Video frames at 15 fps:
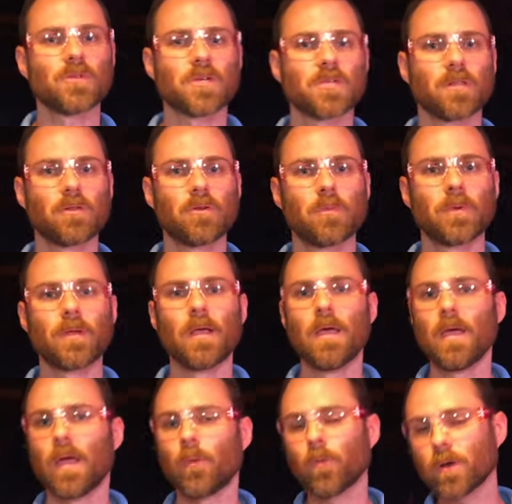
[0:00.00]
just a little bit,
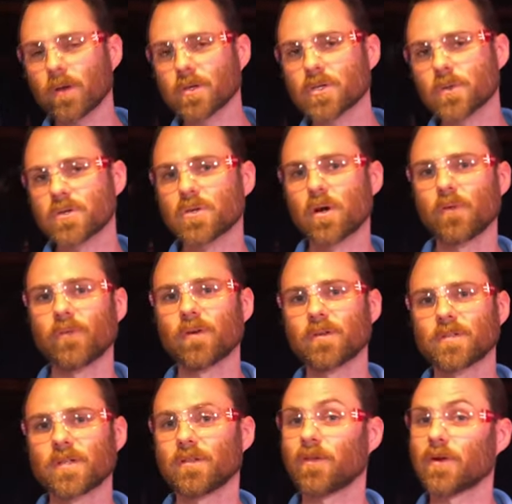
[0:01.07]
and we're going to switch over
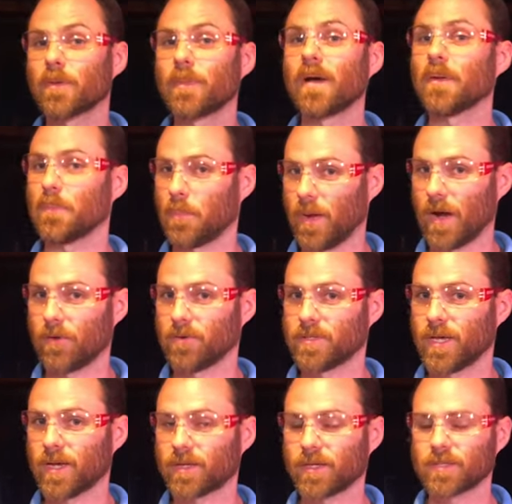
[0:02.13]
to learn about
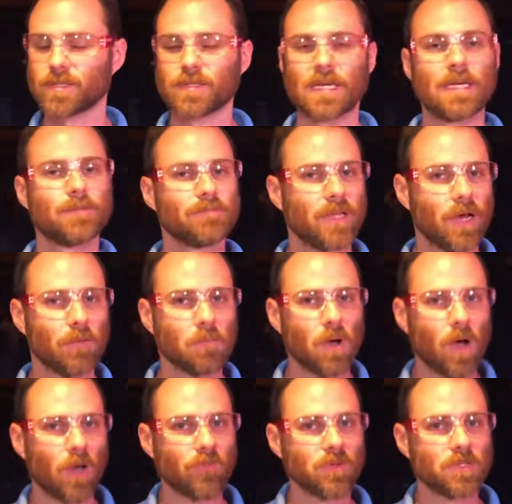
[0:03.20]
pyrotechnics. Now,
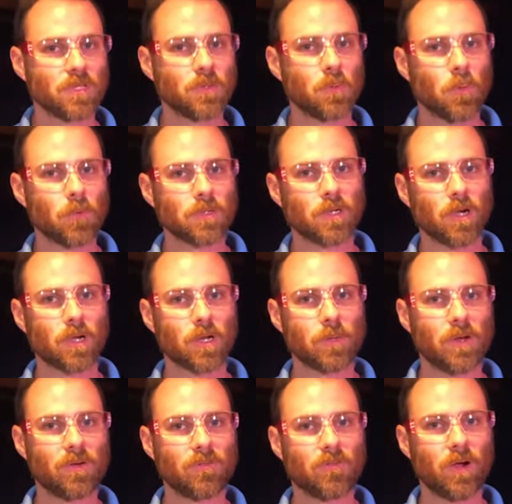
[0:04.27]
obviously, when we're talking
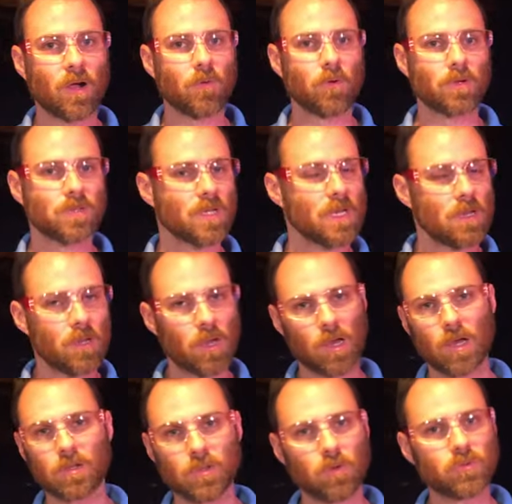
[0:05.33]
about fireworks,
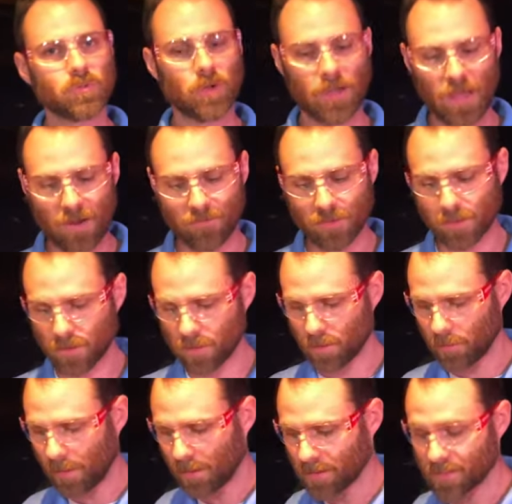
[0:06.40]
uh, don't try everything that you're
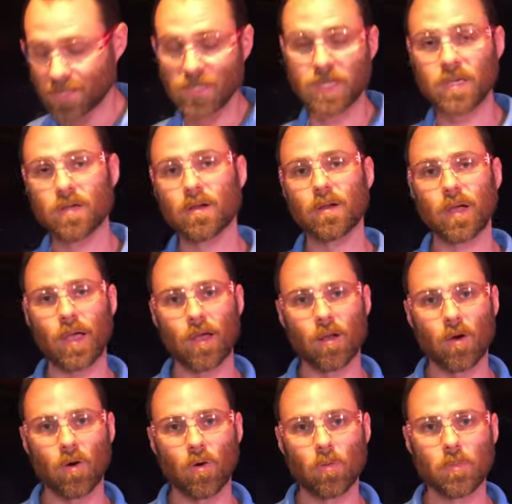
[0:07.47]
about to see here at
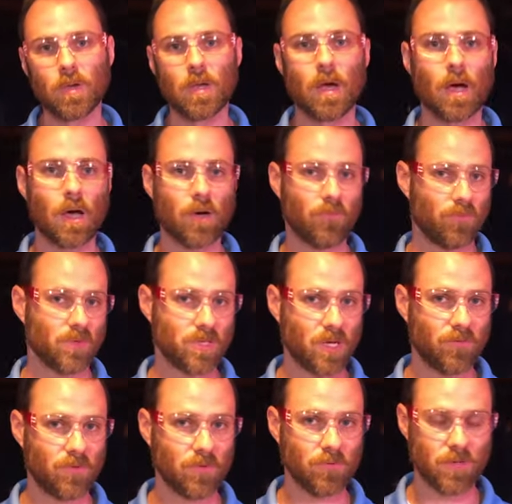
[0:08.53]
home uh, for
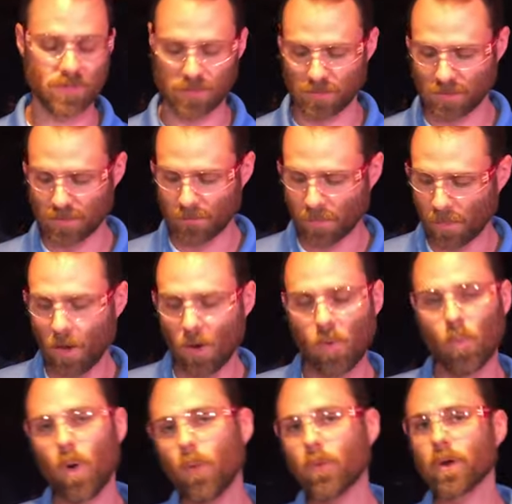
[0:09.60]
safety reasons.
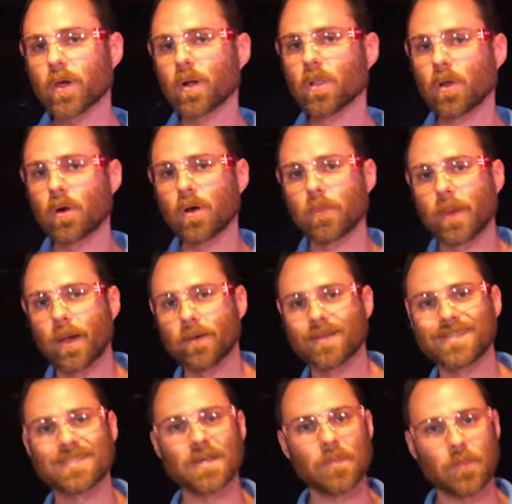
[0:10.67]
What we're going to learn about
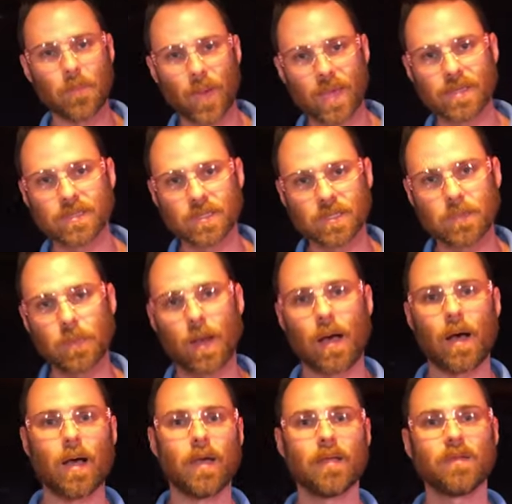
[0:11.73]
is the basics
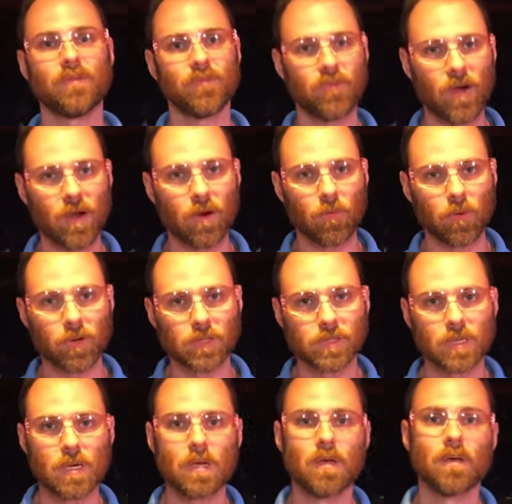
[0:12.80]
behind fireworks.
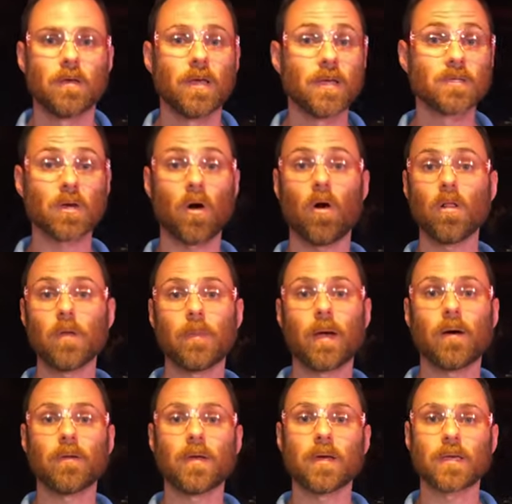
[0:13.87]
It's all
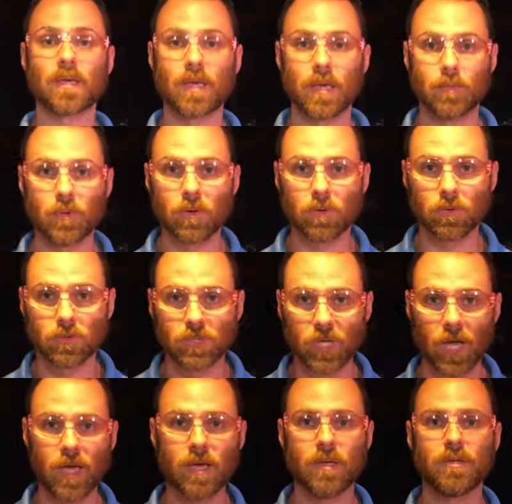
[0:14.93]
about a chemical
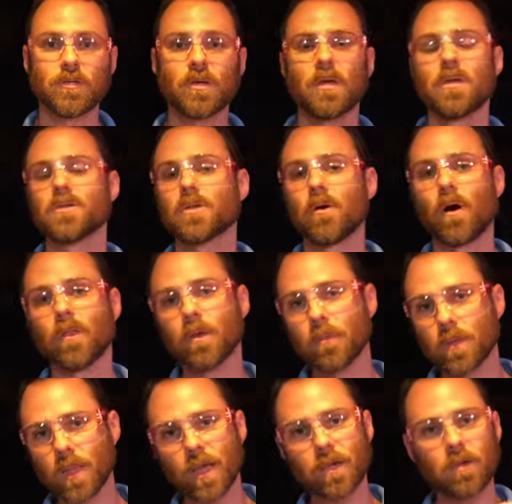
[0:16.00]
change. So on the
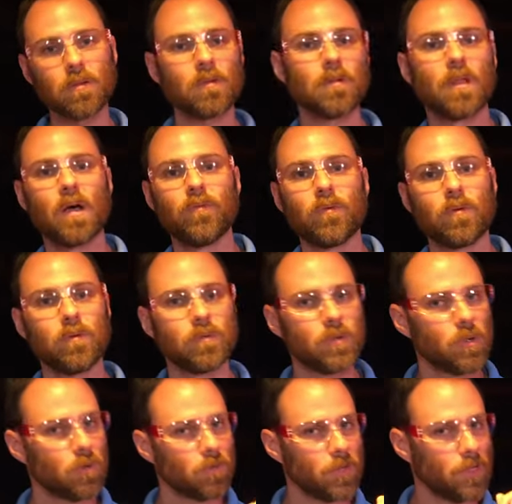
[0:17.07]
molecular level,
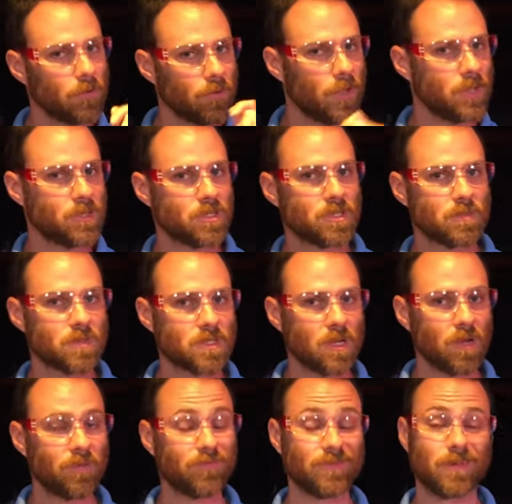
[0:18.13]
you're rearranging some
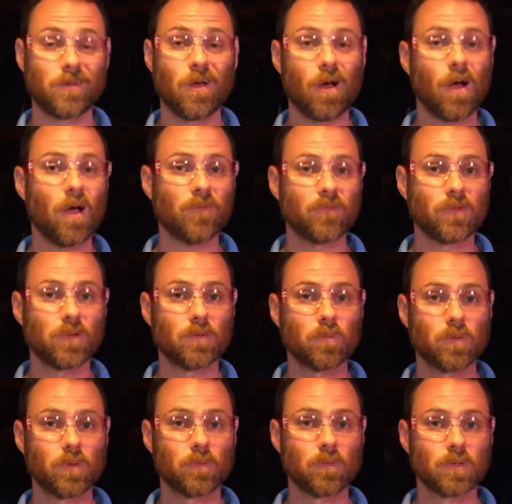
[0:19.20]
stuff and often
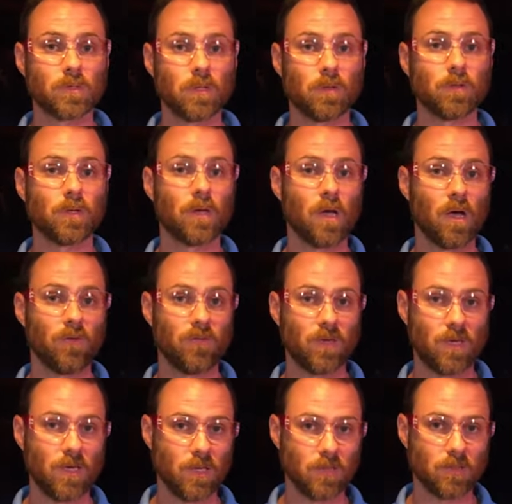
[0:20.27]
with the result of
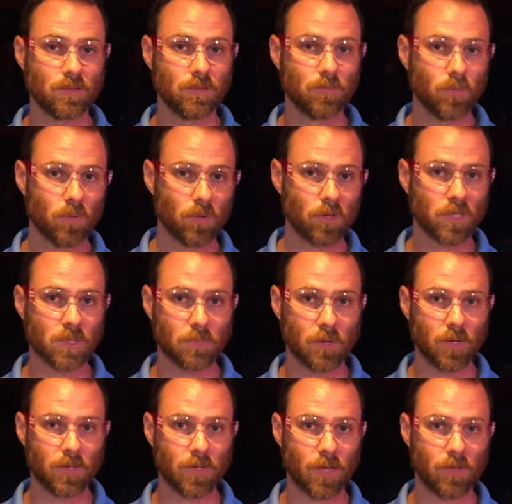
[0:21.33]
heat. We're going to
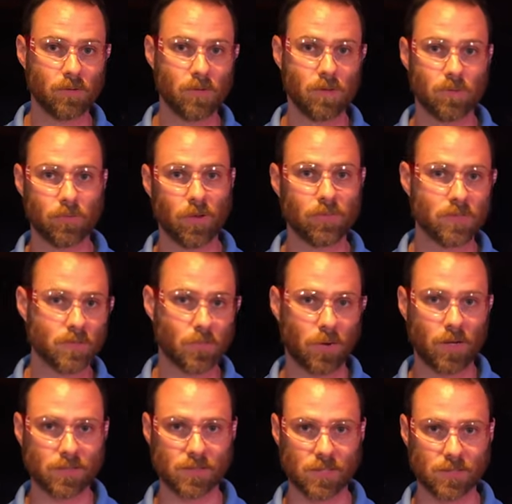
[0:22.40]
explain that throughout this
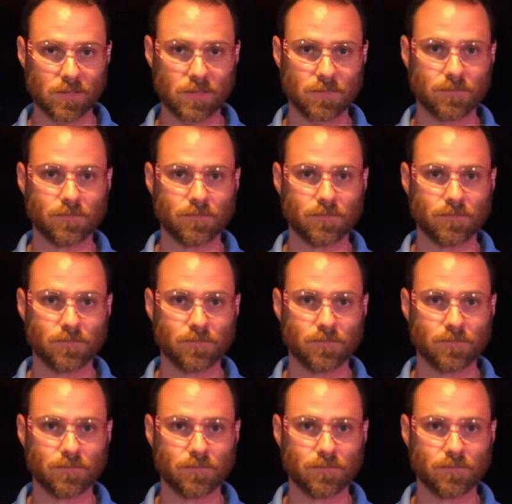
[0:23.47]
process.